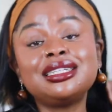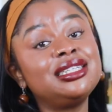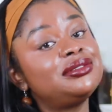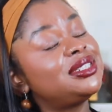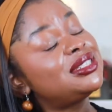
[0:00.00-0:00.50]

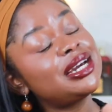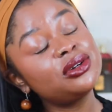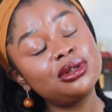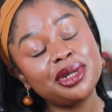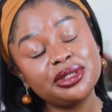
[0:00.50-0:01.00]
gives you that
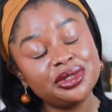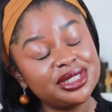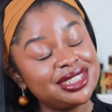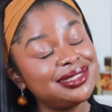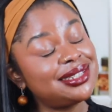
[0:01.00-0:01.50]
gourmand
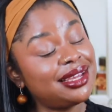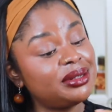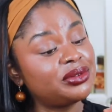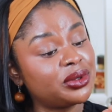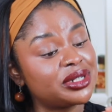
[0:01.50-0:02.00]
realness, and
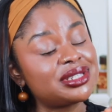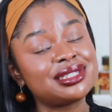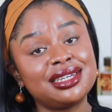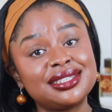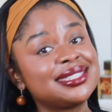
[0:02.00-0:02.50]
of course
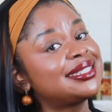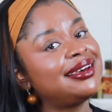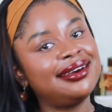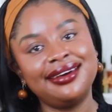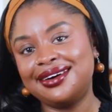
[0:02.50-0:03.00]
gets
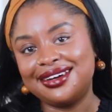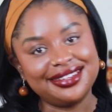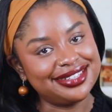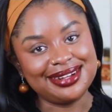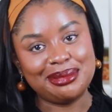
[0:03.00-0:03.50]
all
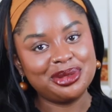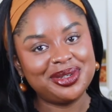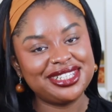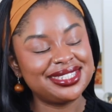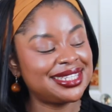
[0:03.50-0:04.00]
the
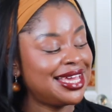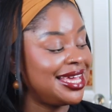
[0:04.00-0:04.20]
compliments.